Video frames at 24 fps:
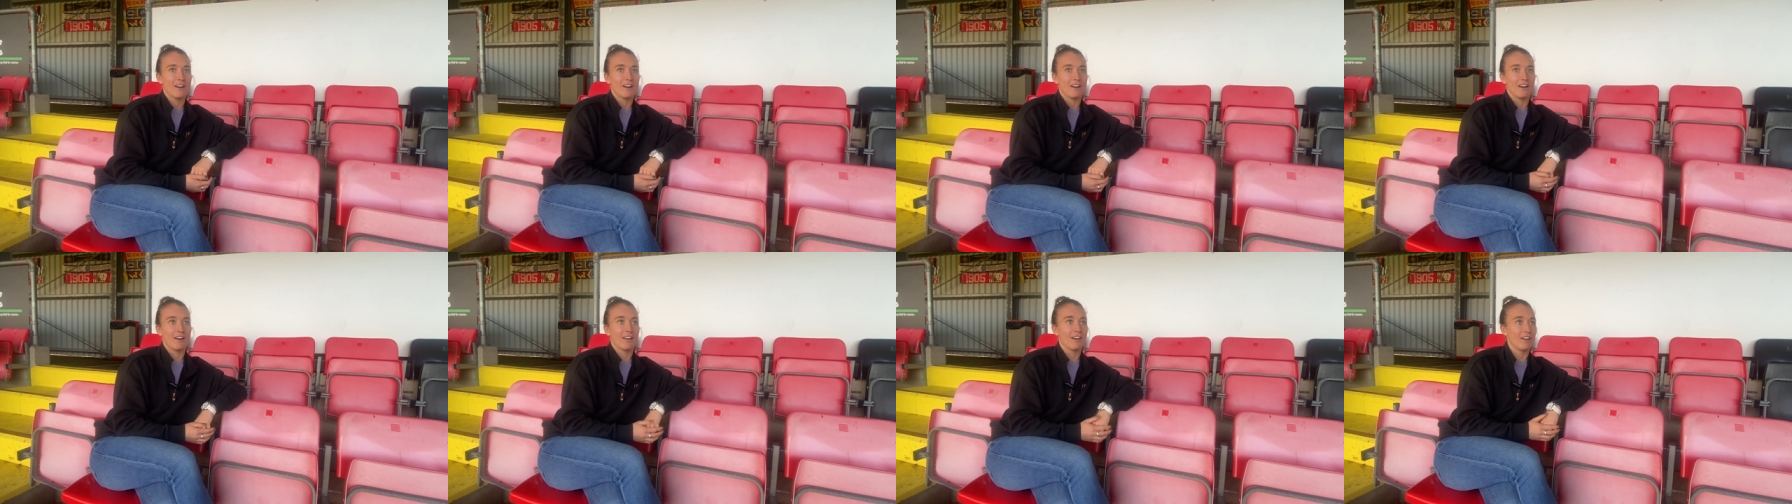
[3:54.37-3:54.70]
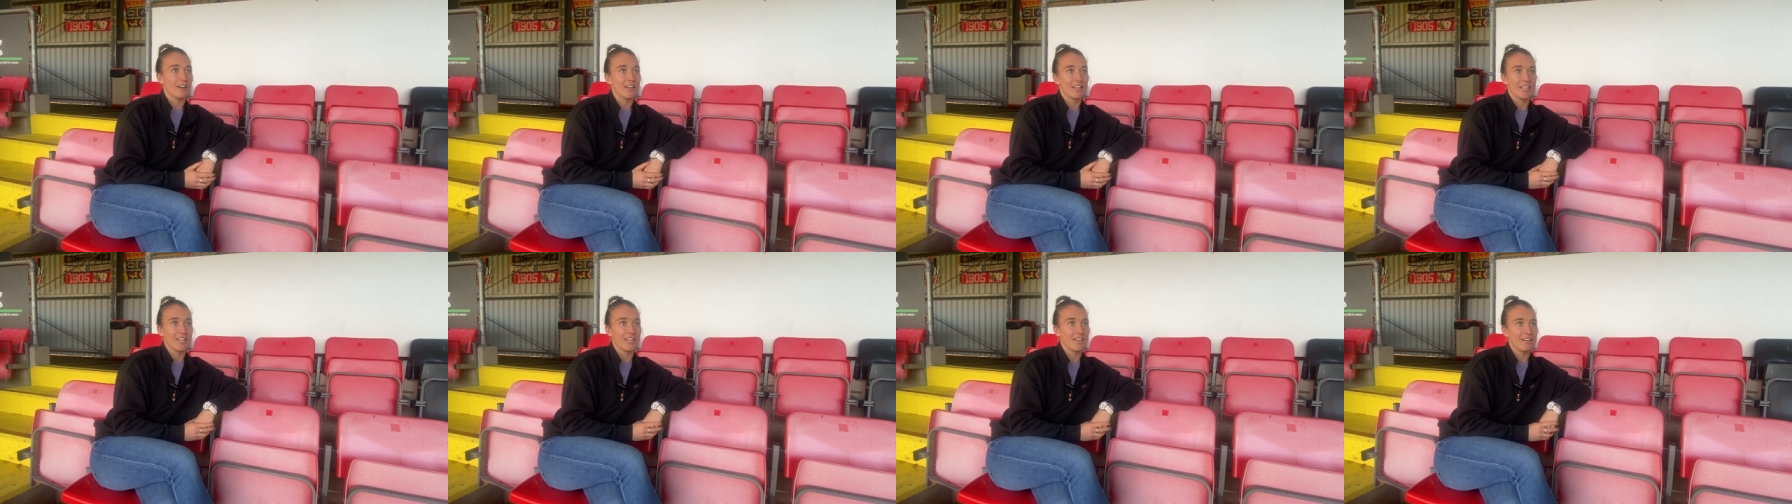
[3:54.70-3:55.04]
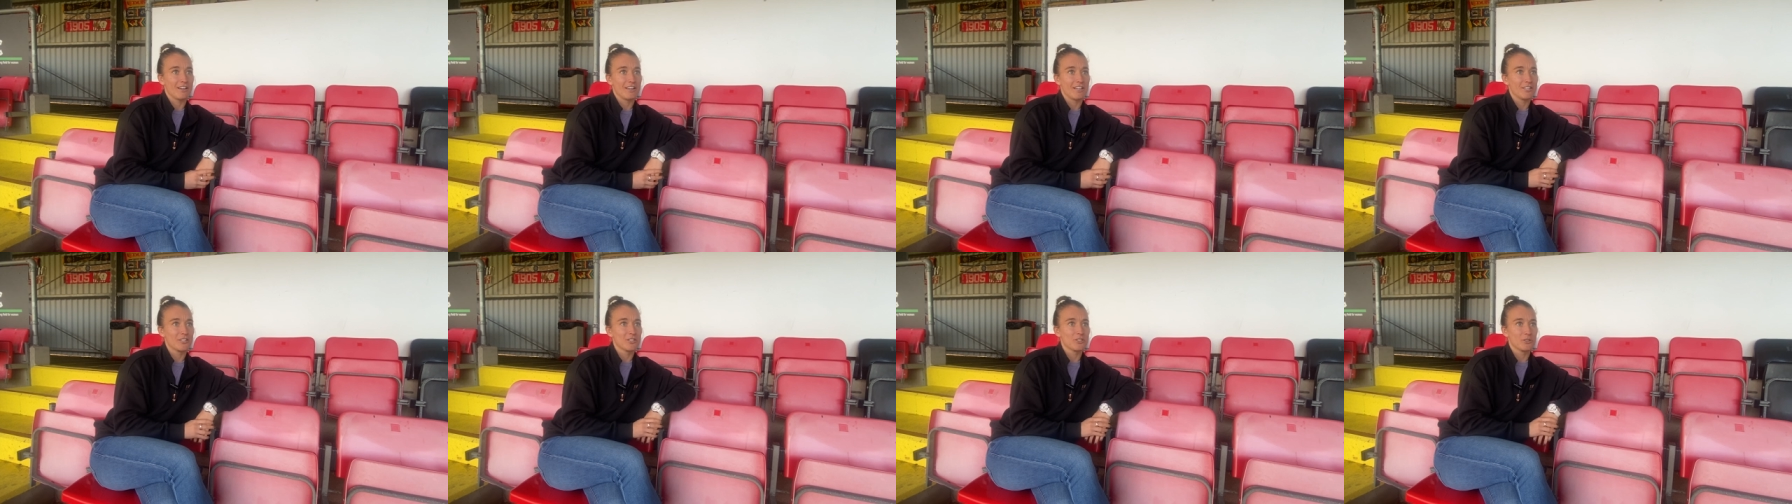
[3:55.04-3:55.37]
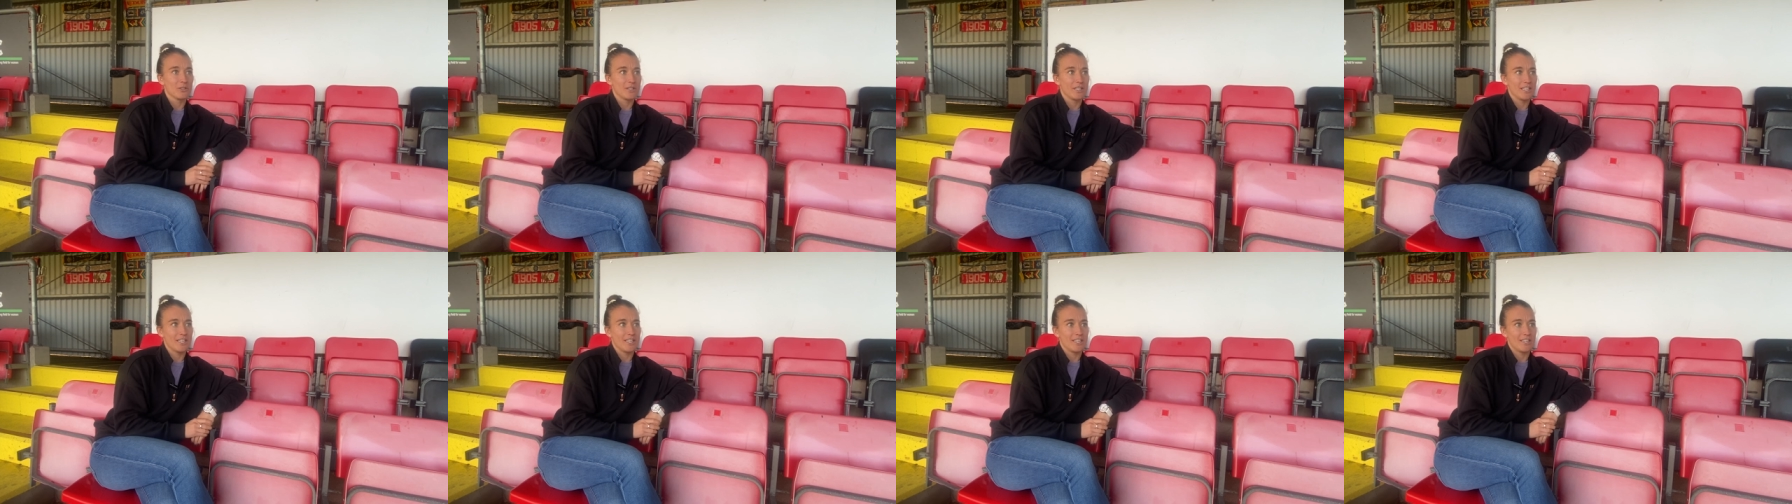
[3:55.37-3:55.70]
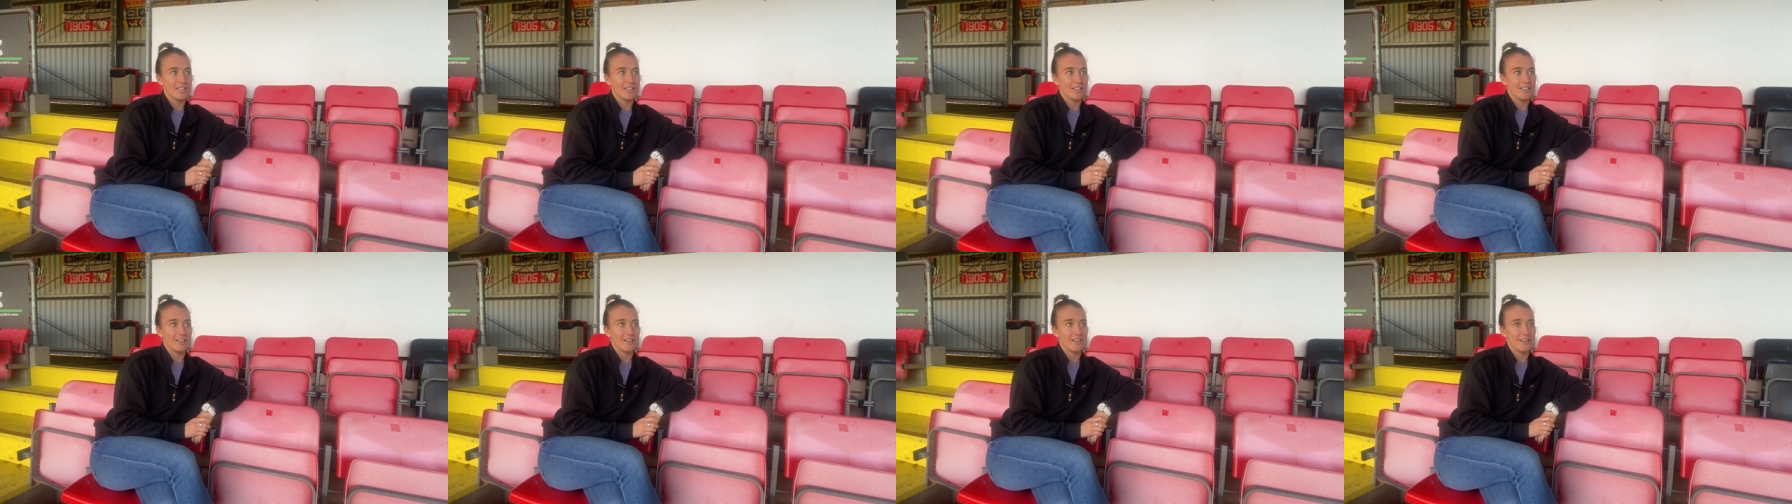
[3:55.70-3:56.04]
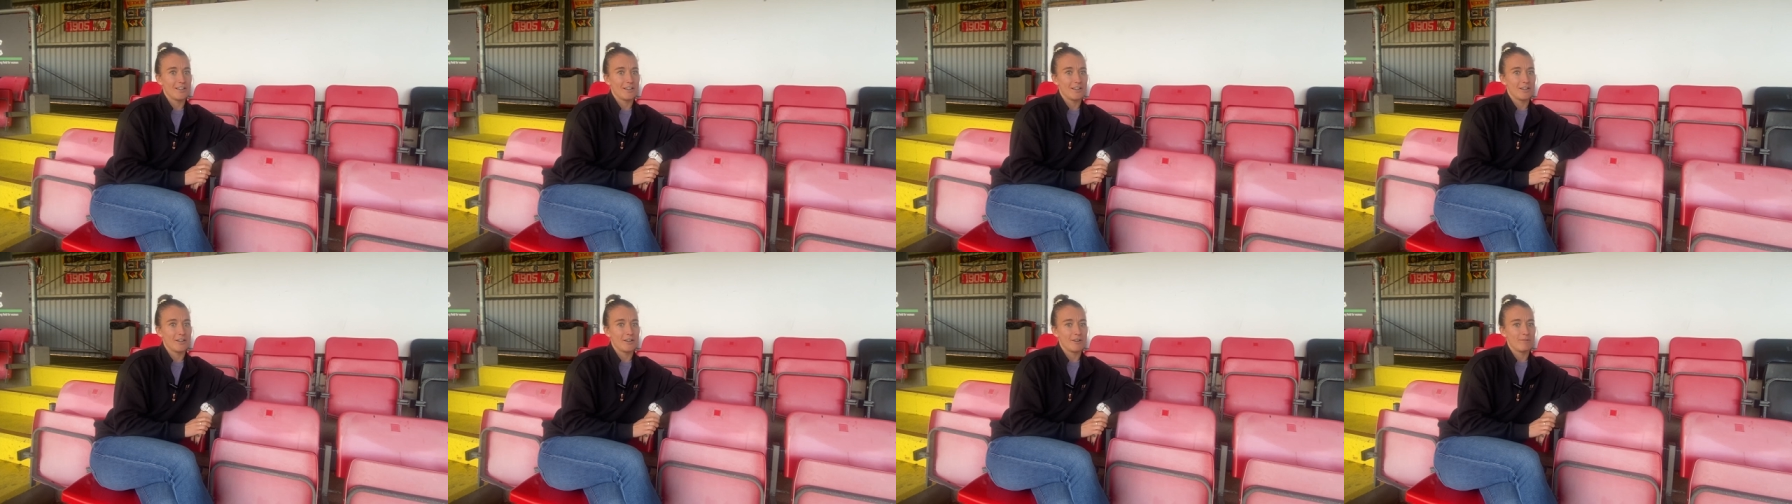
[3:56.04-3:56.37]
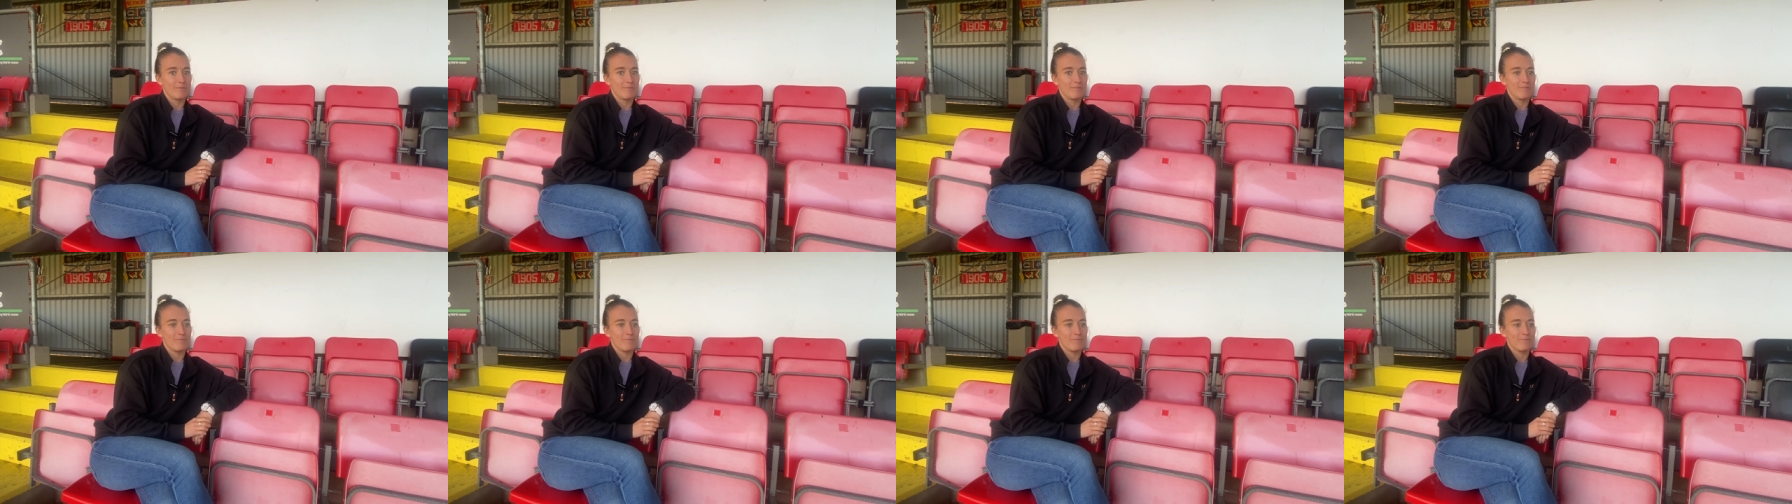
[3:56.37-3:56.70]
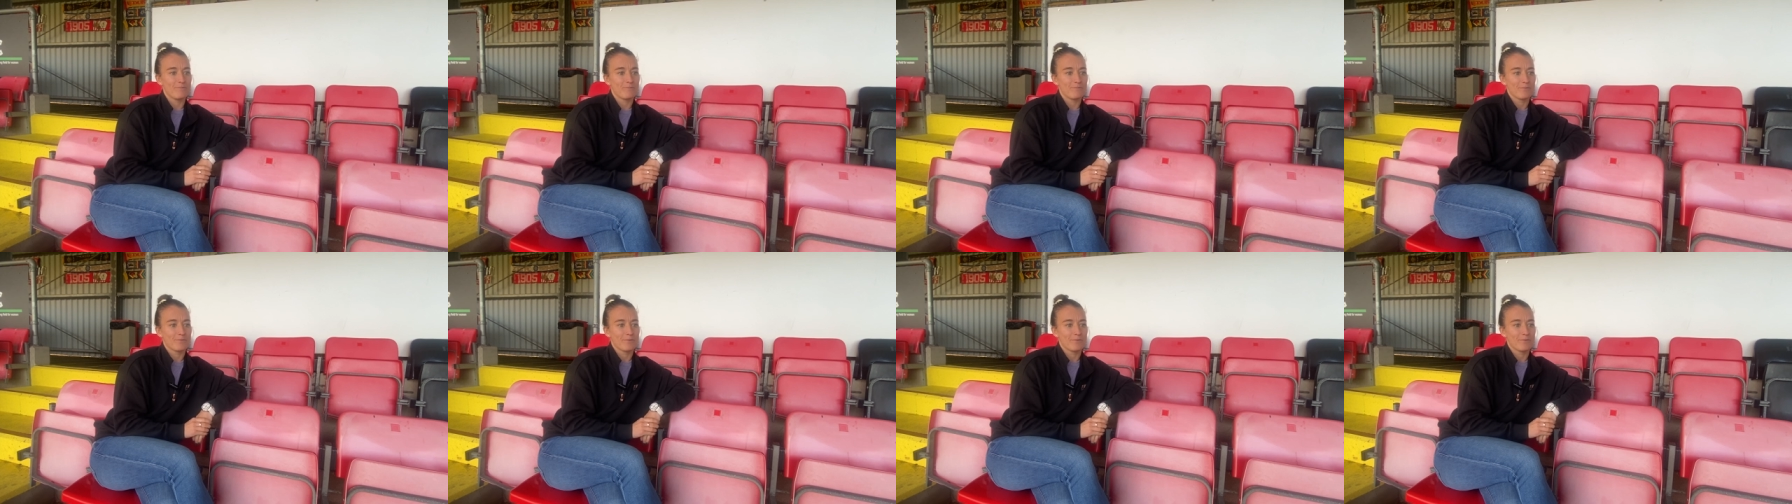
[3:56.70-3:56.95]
I like it I enjoy it um,